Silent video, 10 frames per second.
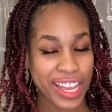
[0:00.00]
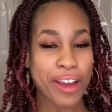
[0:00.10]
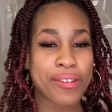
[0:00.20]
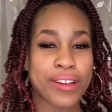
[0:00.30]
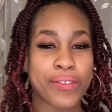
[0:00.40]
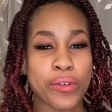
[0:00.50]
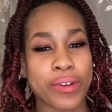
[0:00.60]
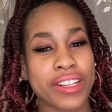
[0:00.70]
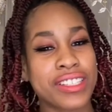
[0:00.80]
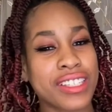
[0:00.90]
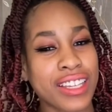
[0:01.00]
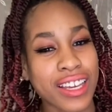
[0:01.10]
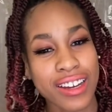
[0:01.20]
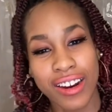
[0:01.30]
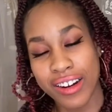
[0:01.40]
I would definitely wear this to
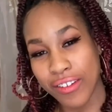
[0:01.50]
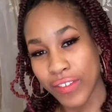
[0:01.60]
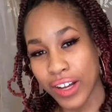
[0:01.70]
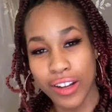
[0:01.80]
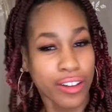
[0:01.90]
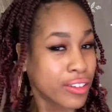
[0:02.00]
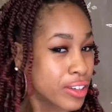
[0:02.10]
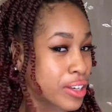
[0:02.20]
like Carnival,